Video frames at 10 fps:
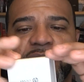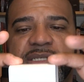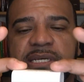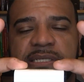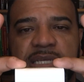
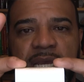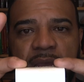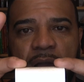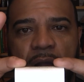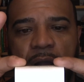this is.
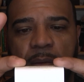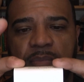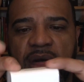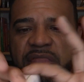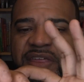
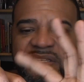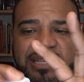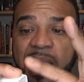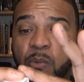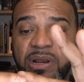
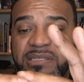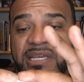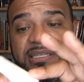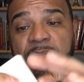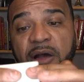This, I want to
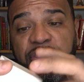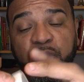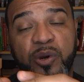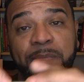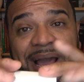say, is about
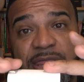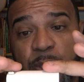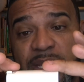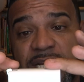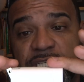3 by
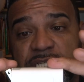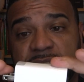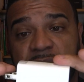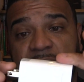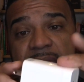3
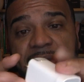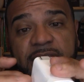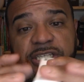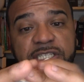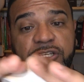inches, and
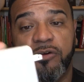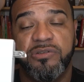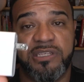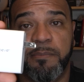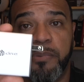it's just
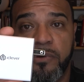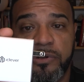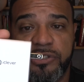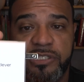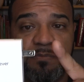simple.
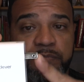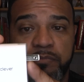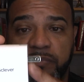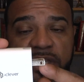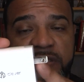Just
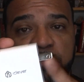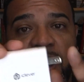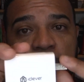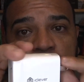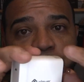this
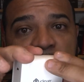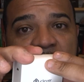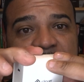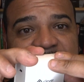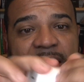
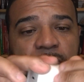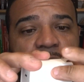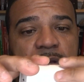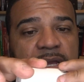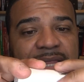pops out,
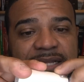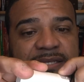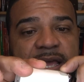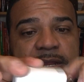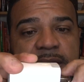and
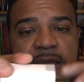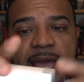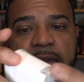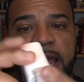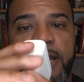that's it.
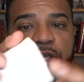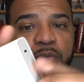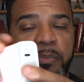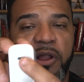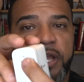And you
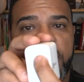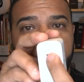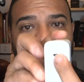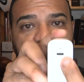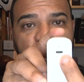will plug
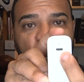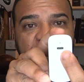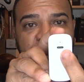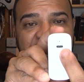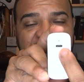in your
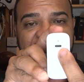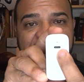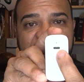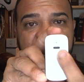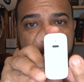
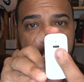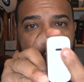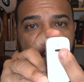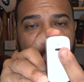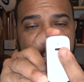USB-C
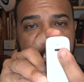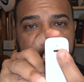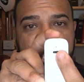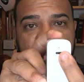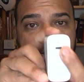right in
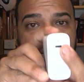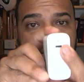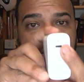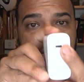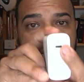here,
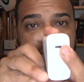and that's